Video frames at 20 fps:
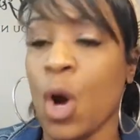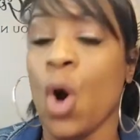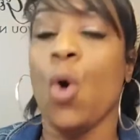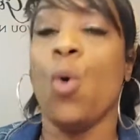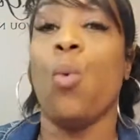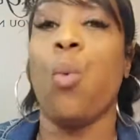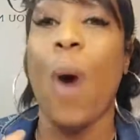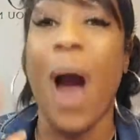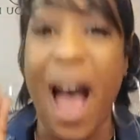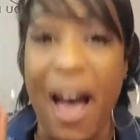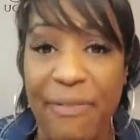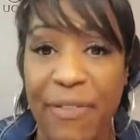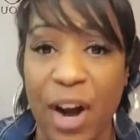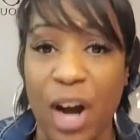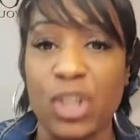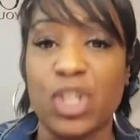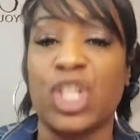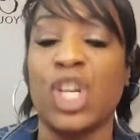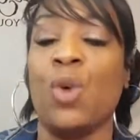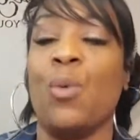
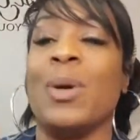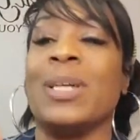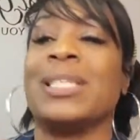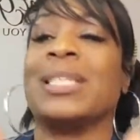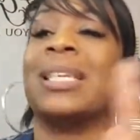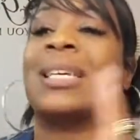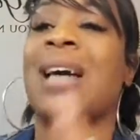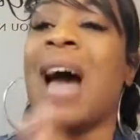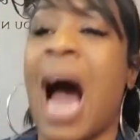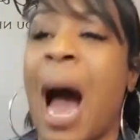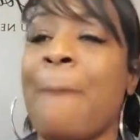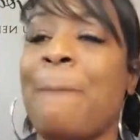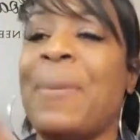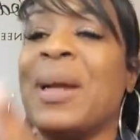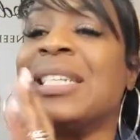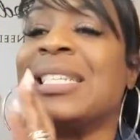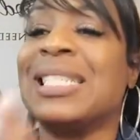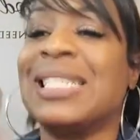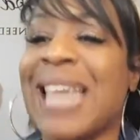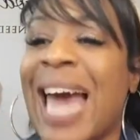whether she was
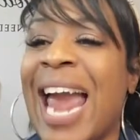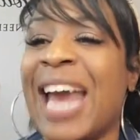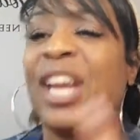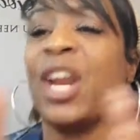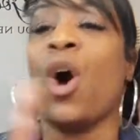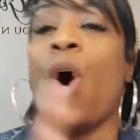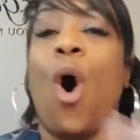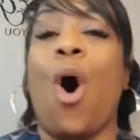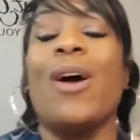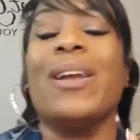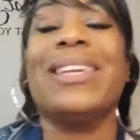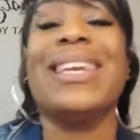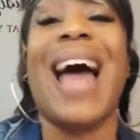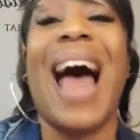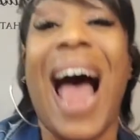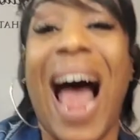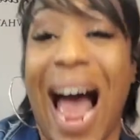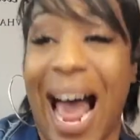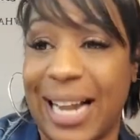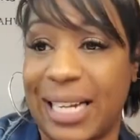compensated or
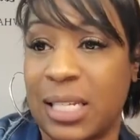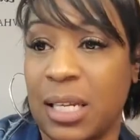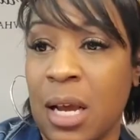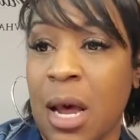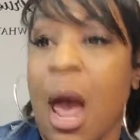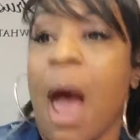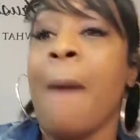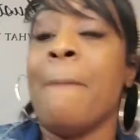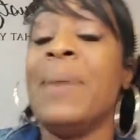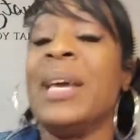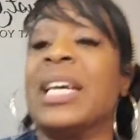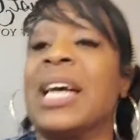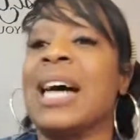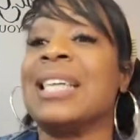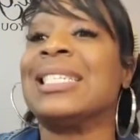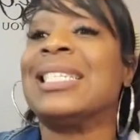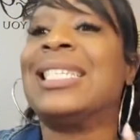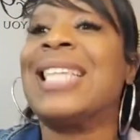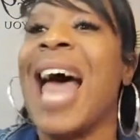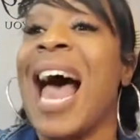not,
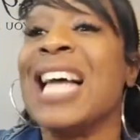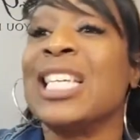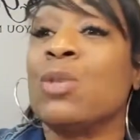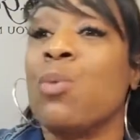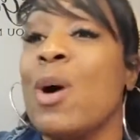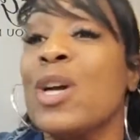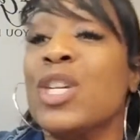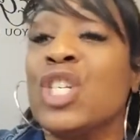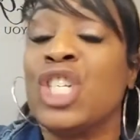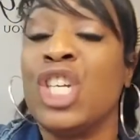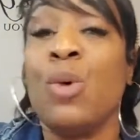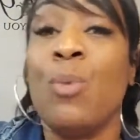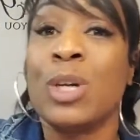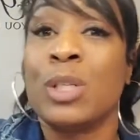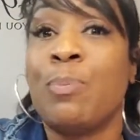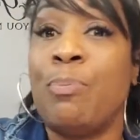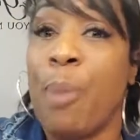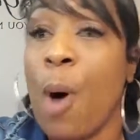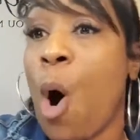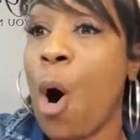because that's what she was
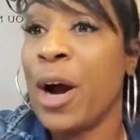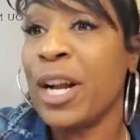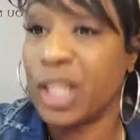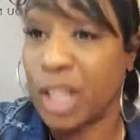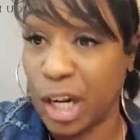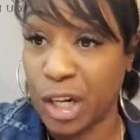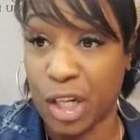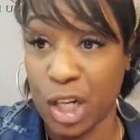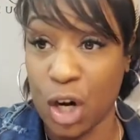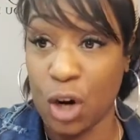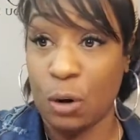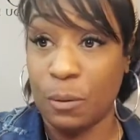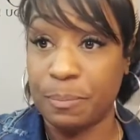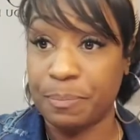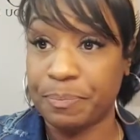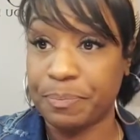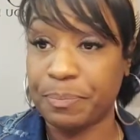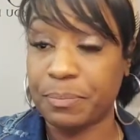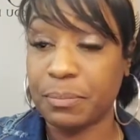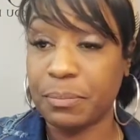born to do.
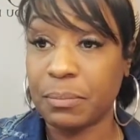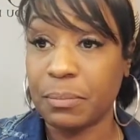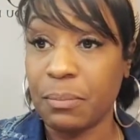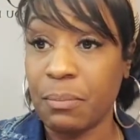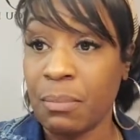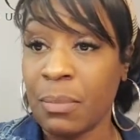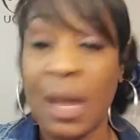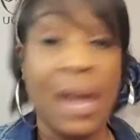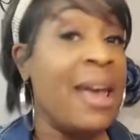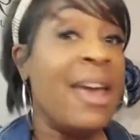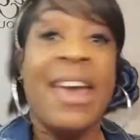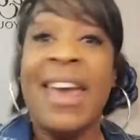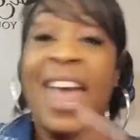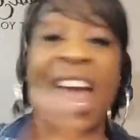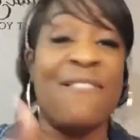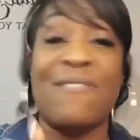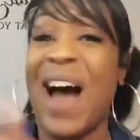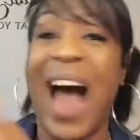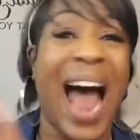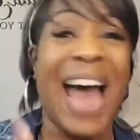
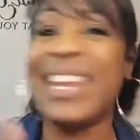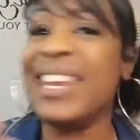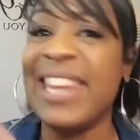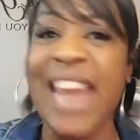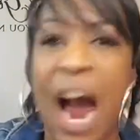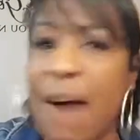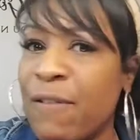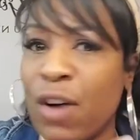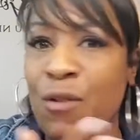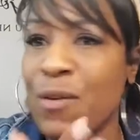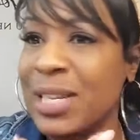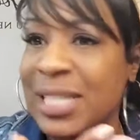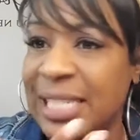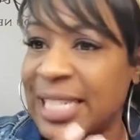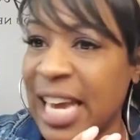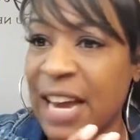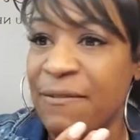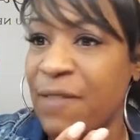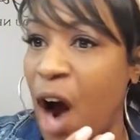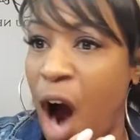If I never
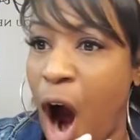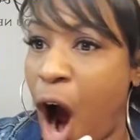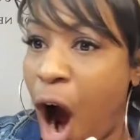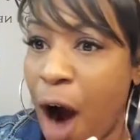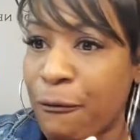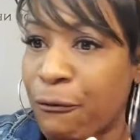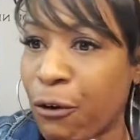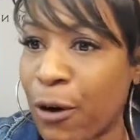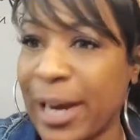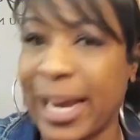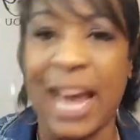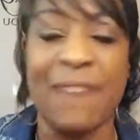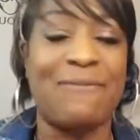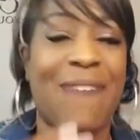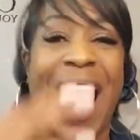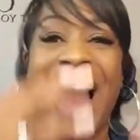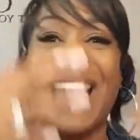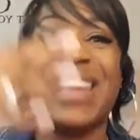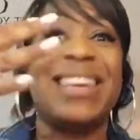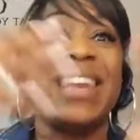receive an offering, if
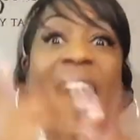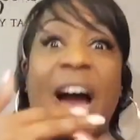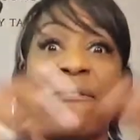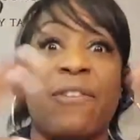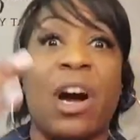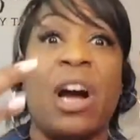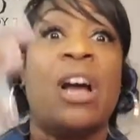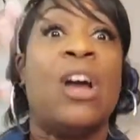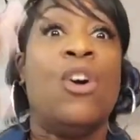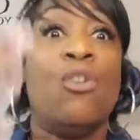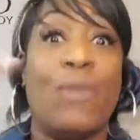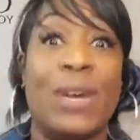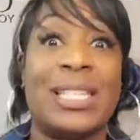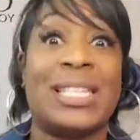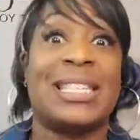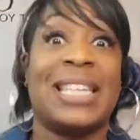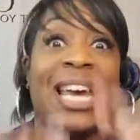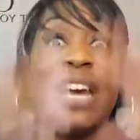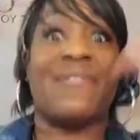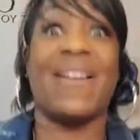I never
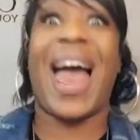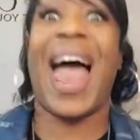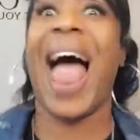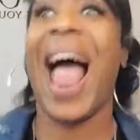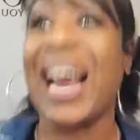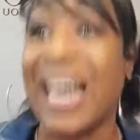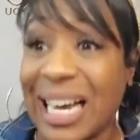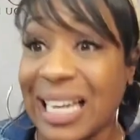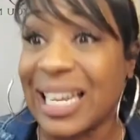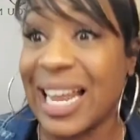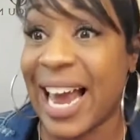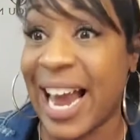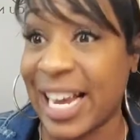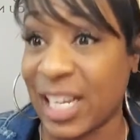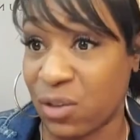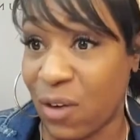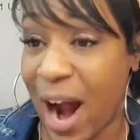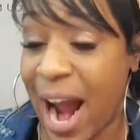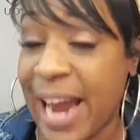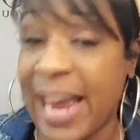receive
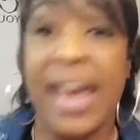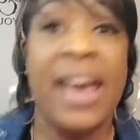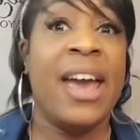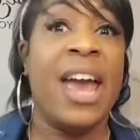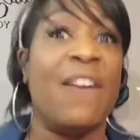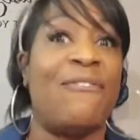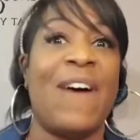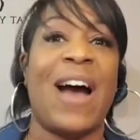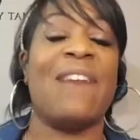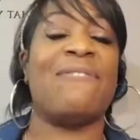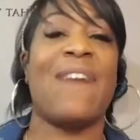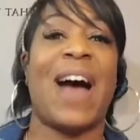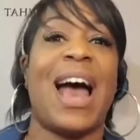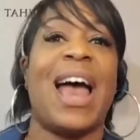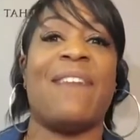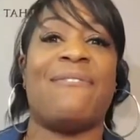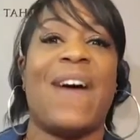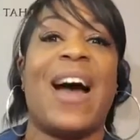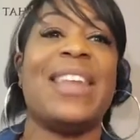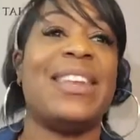accolades, right?
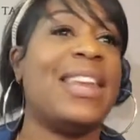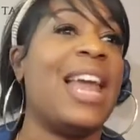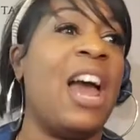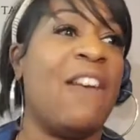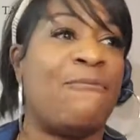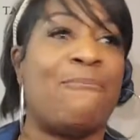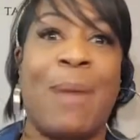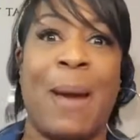If